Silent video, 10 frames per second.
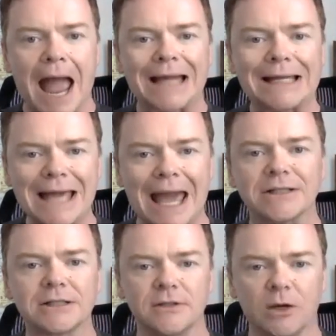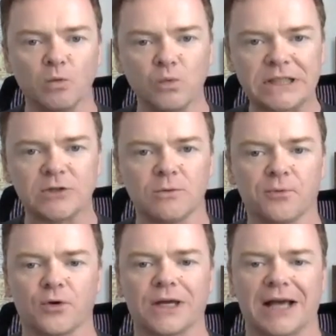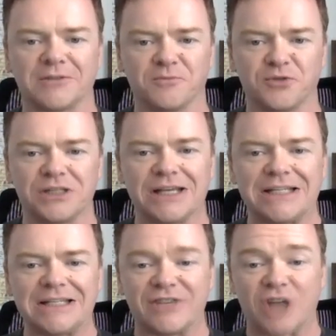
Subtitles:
and get the original broadcast of Brazil 87?